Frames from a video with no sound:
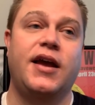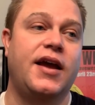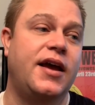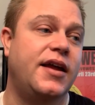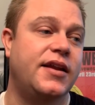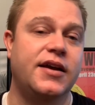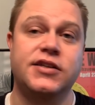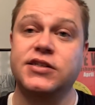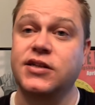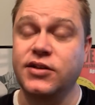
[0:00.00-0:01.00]
And
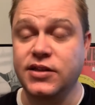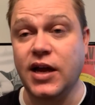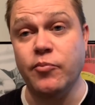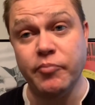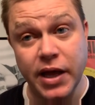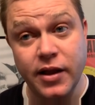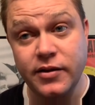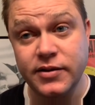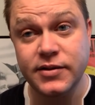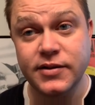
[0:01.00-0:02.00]
just click that bell